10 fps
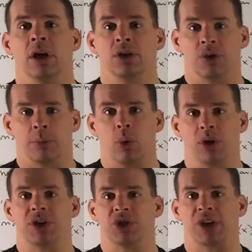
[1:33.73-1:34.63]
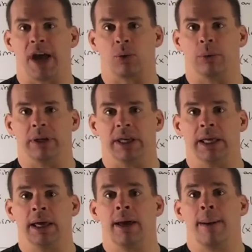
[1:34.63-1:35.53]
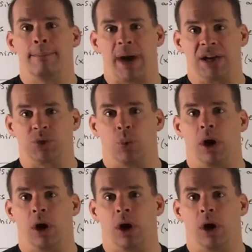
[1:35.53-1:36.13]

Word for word: So the points I'll check will be minus